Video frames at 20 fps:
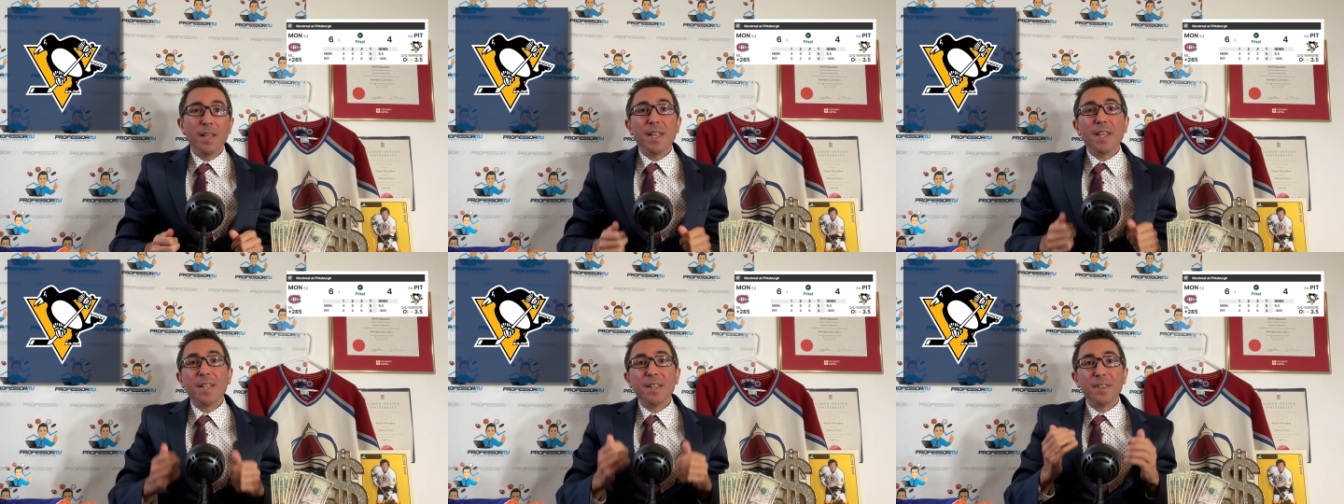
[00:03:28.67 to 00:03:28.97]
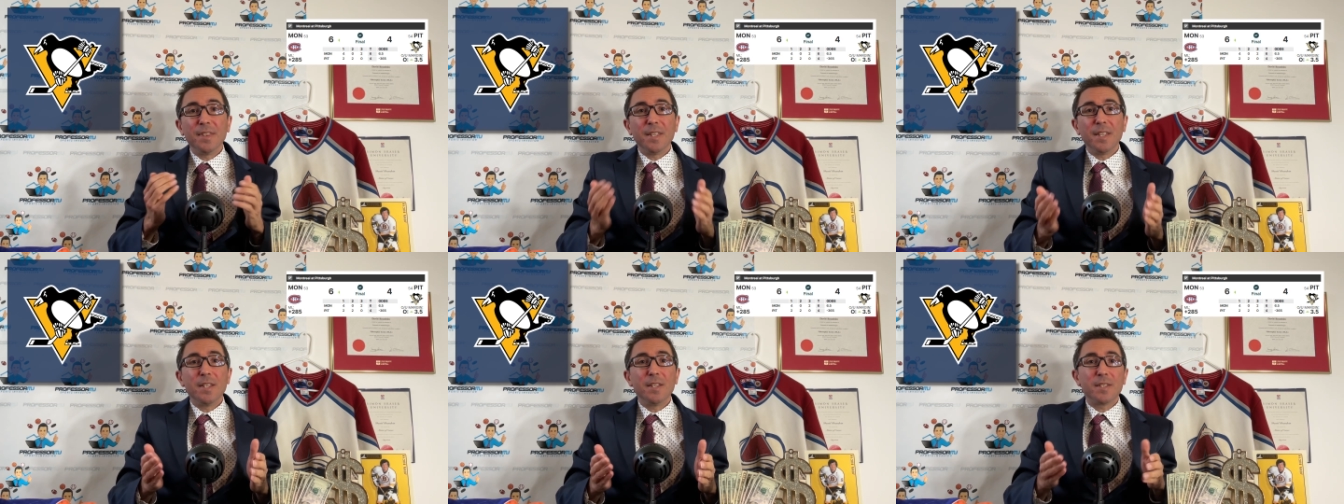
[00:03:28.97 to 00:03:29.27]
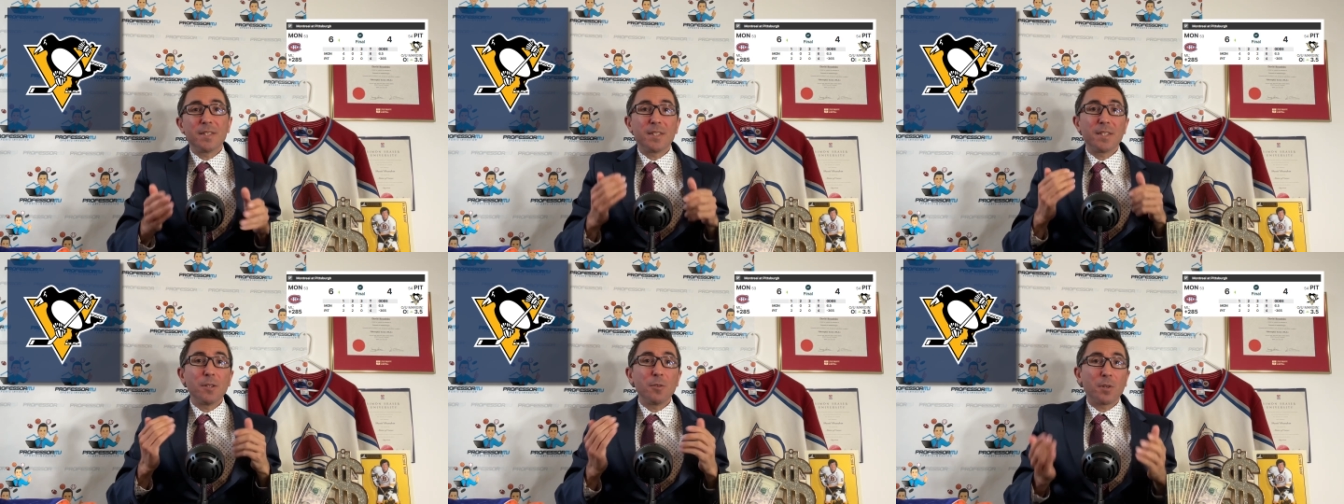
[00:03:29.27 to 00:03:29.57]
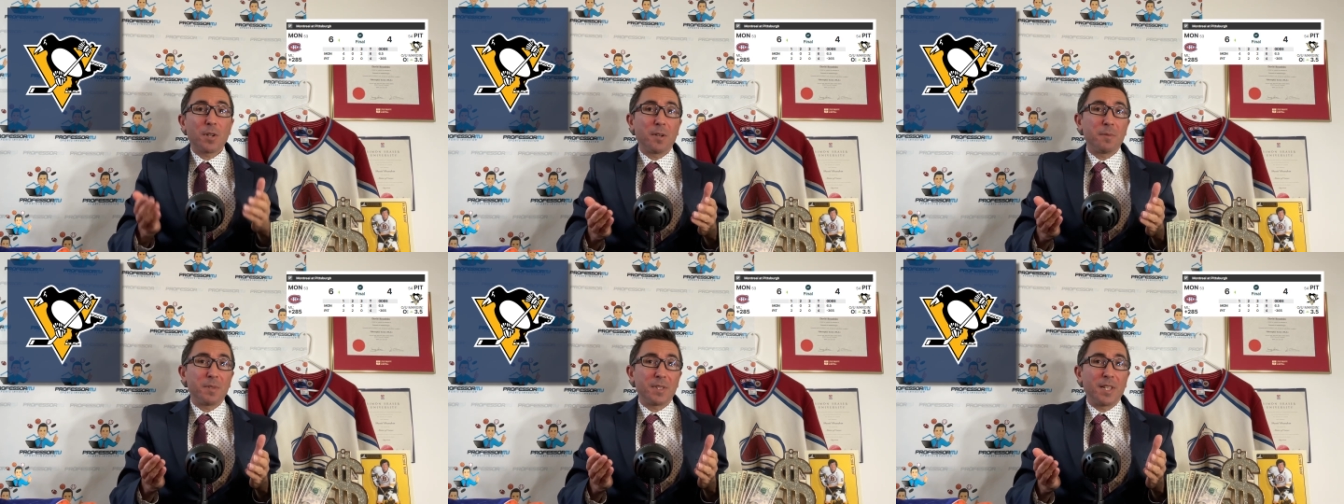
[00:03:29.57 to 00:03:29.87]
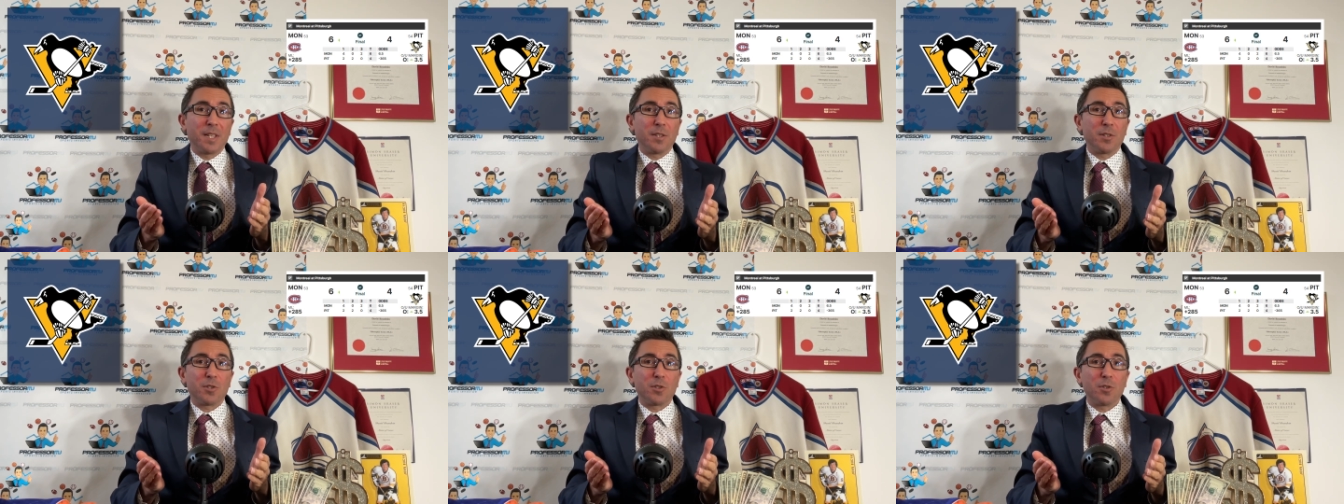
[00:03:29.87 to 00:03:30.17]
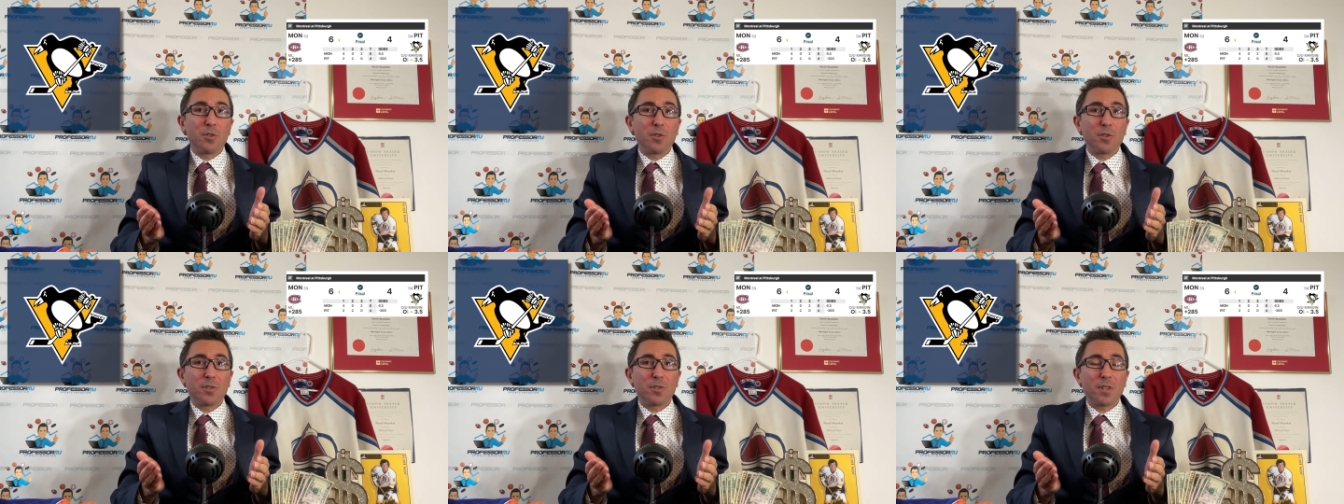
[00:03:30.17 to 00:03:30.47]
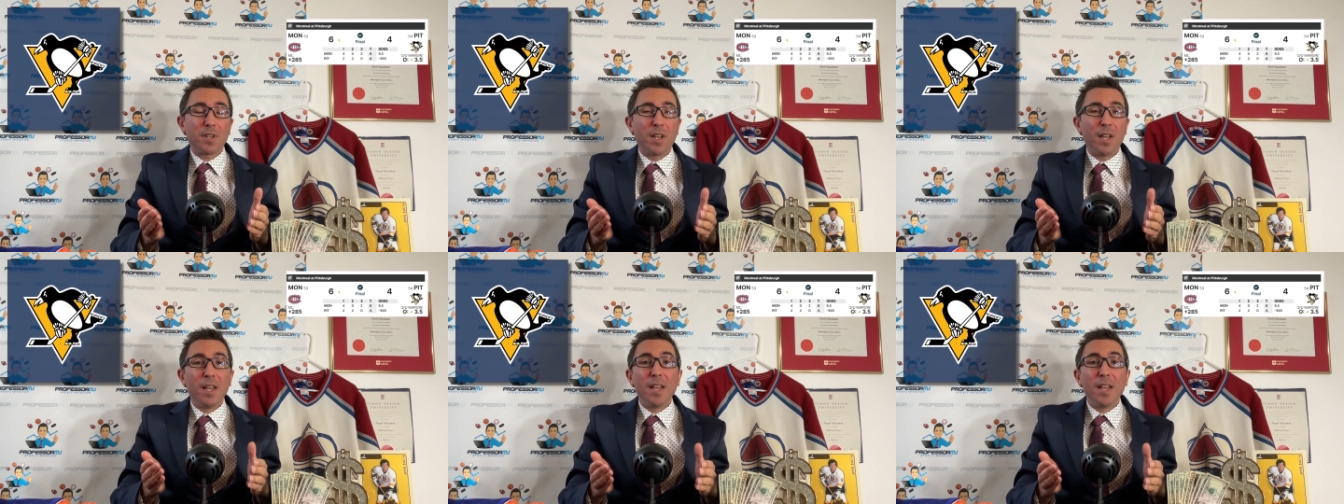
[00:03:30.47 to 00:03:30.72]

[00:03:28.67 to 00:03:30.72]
In these circumstances,